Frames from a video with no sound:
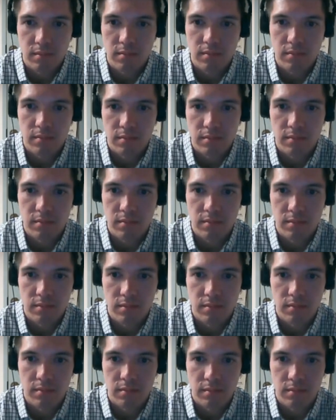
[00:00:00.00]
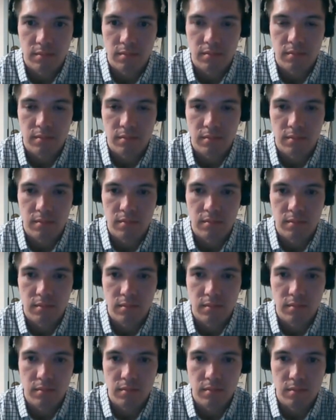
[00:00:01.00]

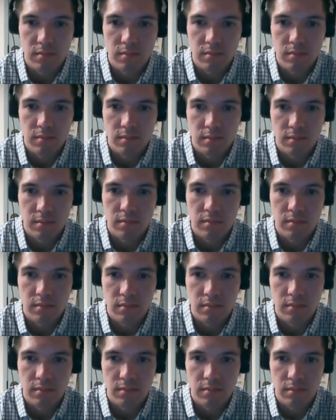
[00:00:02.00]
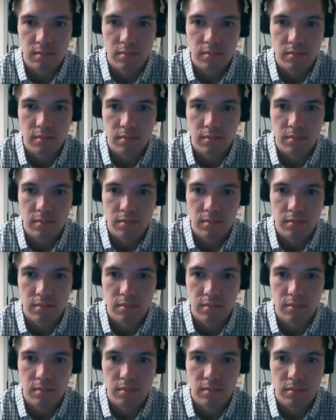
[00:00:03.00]

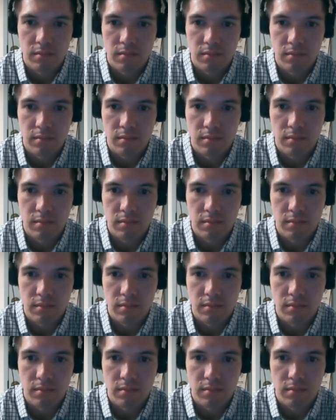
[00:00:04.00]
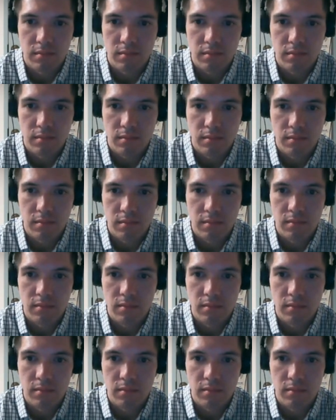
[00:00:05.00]
(silent)